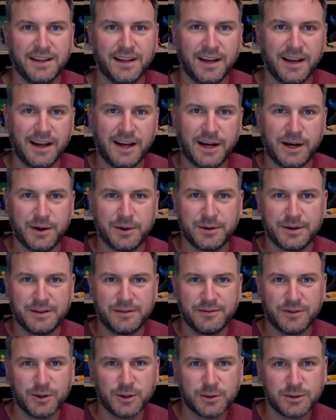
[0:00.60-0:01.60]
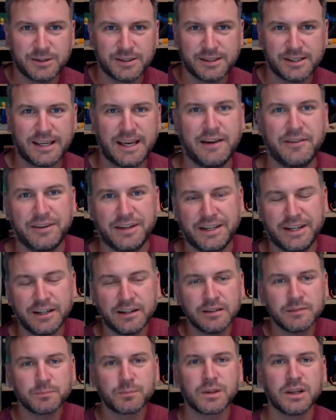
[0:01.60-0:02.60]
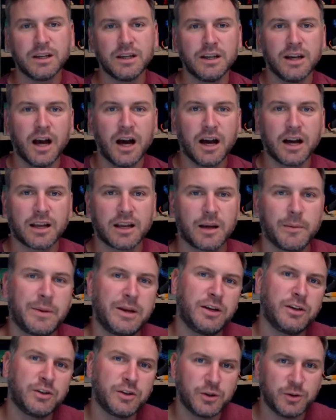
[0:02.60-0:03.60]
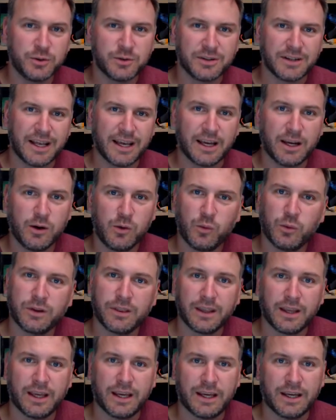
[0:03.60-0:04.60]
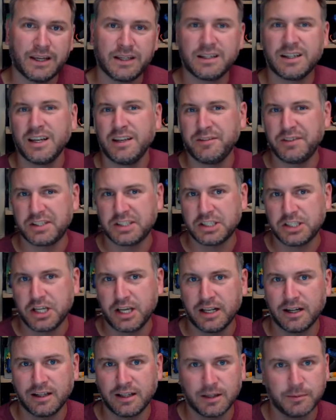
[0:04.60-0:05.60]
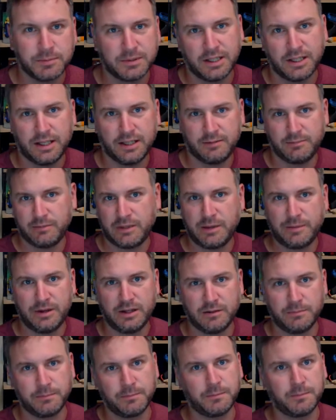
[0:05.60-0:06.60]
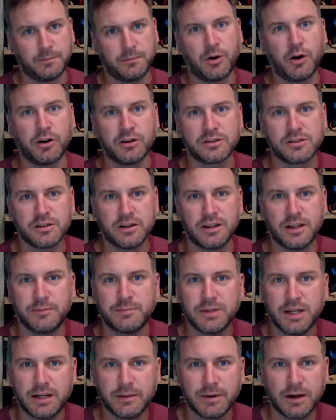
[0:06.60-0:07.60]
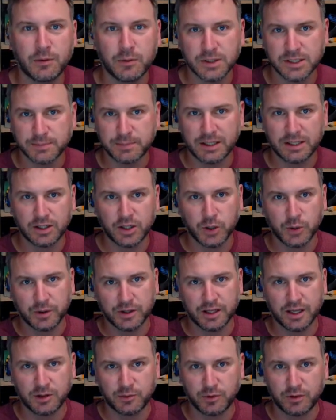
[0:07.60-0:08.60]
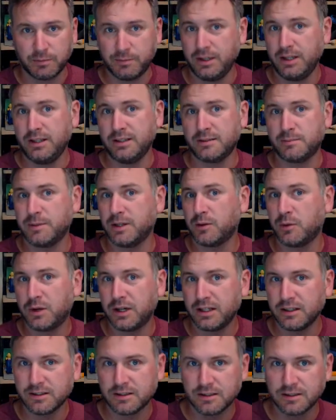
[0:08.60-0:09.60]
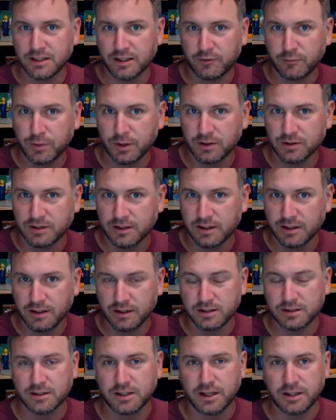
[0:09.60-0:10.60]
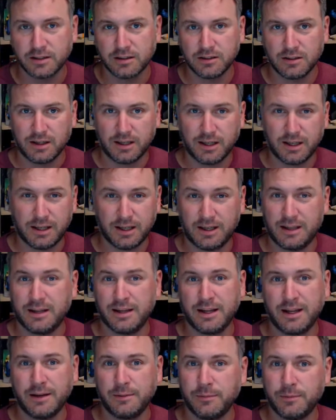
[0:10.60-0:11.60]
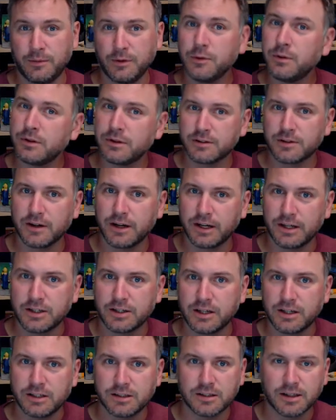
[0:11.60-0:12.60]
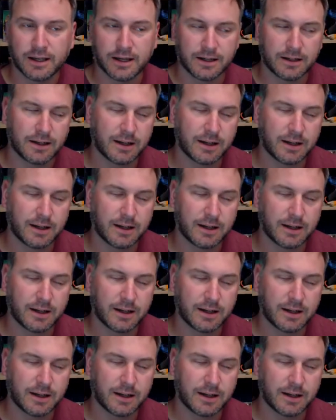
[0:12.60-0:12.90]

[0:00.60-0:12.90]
Howdy folks, Kevin here, coming to you today with a kind of a channel update, maybe a personal update about what's been going on with me. It's been a while since I've posted to this channel, and I'm going to try and change that.